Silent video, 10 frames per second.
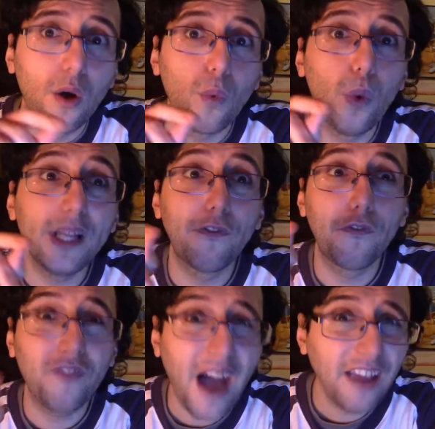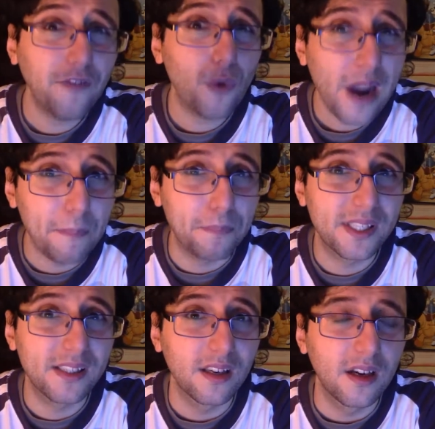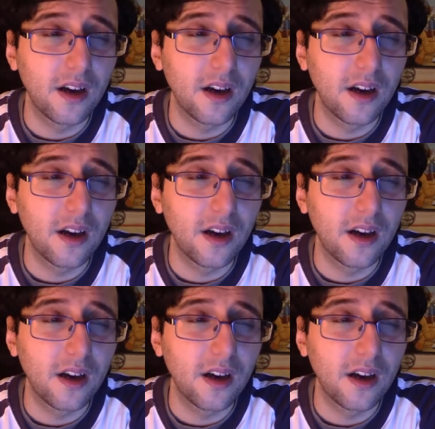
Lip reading: with 5 reps.